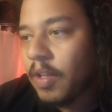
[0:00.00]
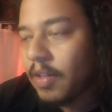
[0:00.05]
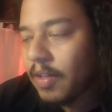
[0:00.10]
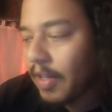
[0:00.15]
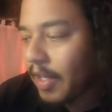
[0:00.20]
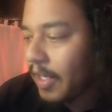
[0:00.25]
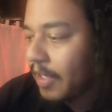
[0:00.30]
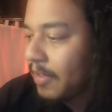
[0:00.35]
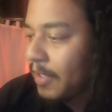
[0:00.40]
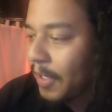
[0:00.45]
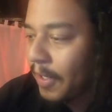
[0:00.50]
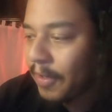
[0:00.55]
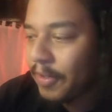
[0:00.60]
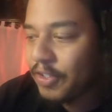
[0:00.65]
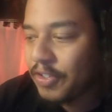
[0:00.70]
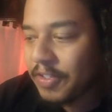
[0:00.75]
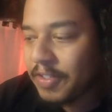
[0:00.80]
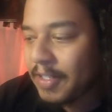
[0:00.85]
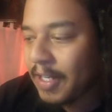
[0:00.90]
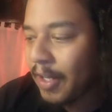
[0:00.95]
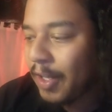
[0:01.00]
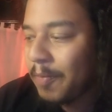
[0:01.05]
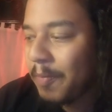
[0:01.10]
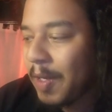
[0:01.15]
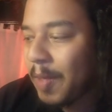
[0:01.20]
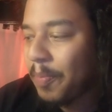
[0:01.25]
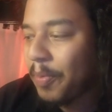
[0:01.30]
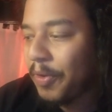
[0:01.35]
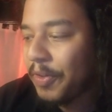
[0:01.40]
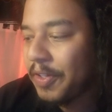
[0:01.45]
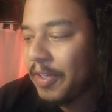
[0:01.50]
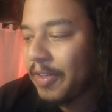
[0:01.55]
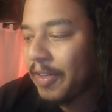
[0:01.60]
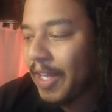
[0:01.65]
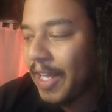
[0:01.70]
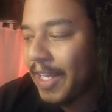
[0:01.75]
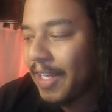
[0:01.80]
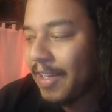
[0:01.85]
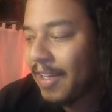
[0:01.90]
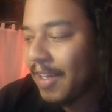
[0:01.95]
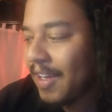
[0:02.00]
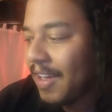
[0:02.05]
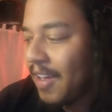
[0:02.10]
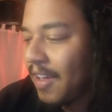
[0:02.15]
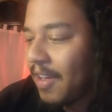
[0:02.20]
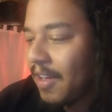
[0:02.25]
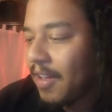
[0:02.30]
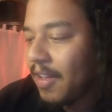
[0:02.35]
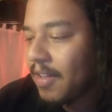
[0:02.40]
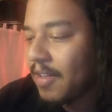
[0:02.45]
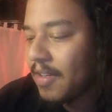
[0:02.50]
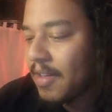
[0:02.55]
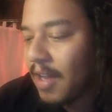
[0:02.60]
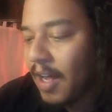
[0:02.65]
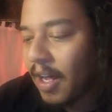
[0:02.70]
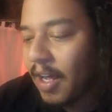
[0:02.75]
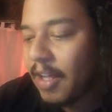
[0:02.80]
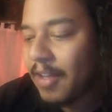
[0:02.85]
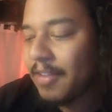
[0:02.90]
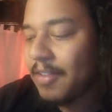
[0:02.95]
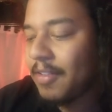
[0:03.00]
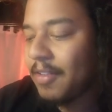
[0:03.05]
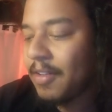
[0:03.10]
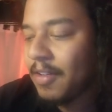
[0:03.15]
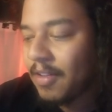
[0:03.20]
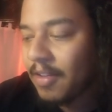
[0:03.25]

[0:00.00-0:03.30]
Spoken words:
like just telling people to like not,